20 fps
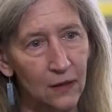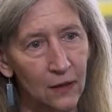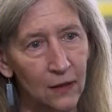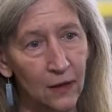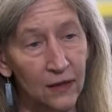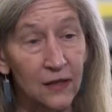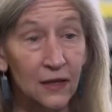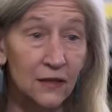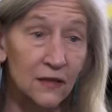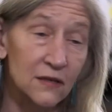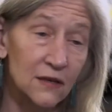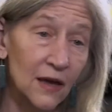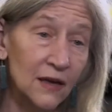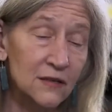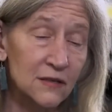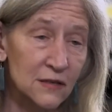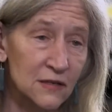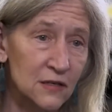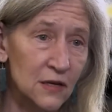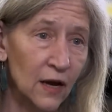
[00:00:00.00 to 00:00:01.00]
And I think that
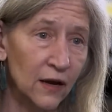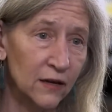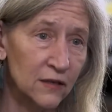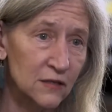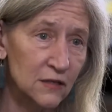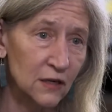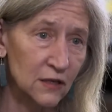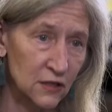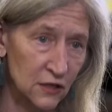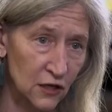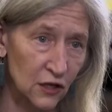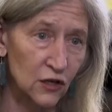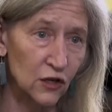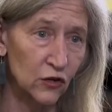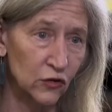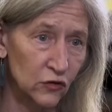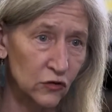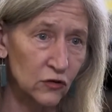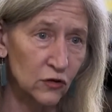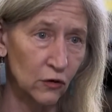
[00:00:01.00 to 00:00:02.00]
as the science
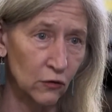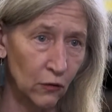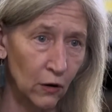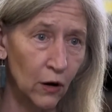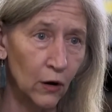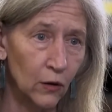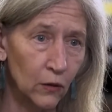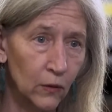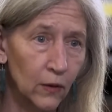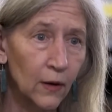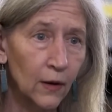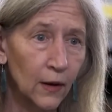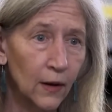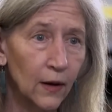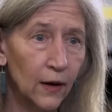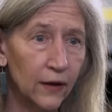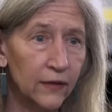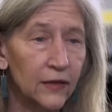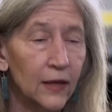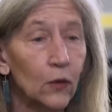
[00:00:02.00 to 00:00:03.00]
continues to grow,
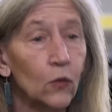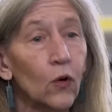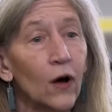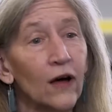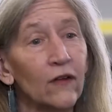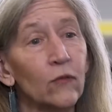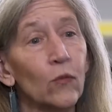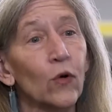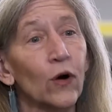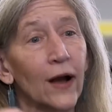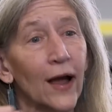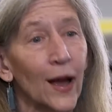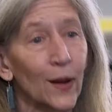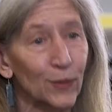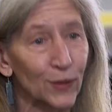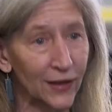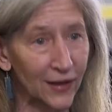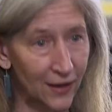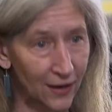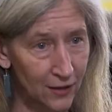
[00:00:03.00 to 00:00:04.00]
I think we'll have more
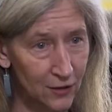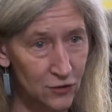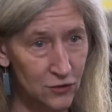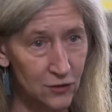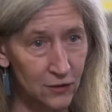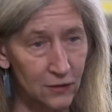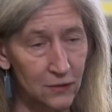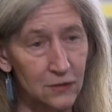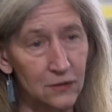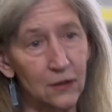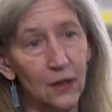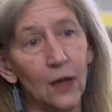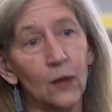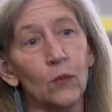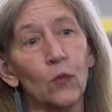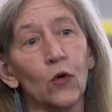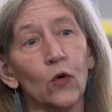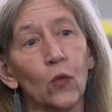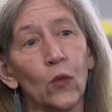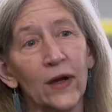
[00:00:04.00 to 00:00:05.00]
applications
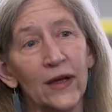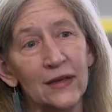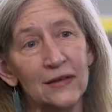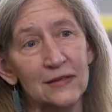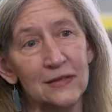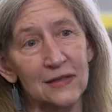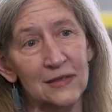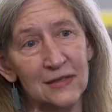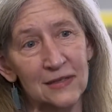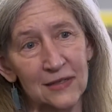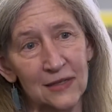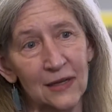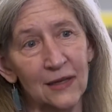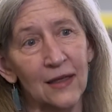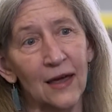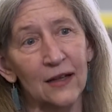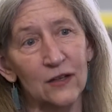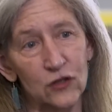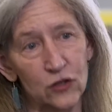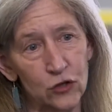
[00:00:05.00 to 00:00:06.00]
and more ways to see
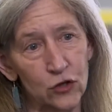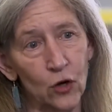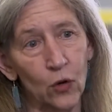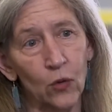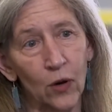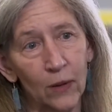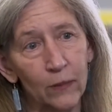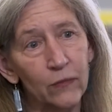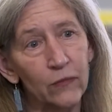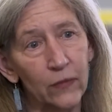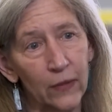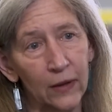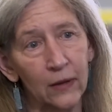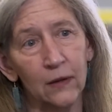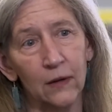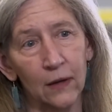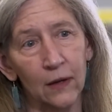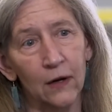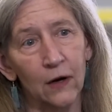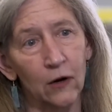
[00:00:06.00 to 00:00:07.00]
that show up
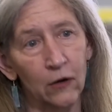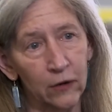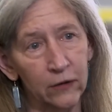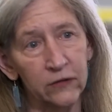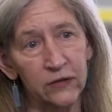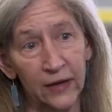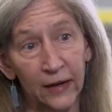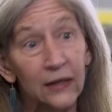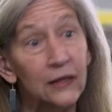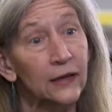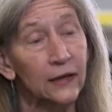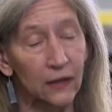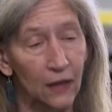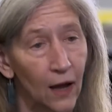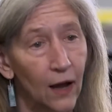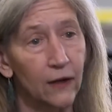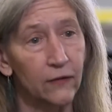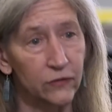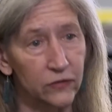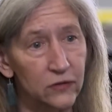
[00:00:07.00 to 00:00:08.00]
in, in our daily
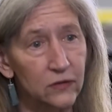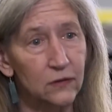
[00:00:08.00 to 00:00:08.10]
lives.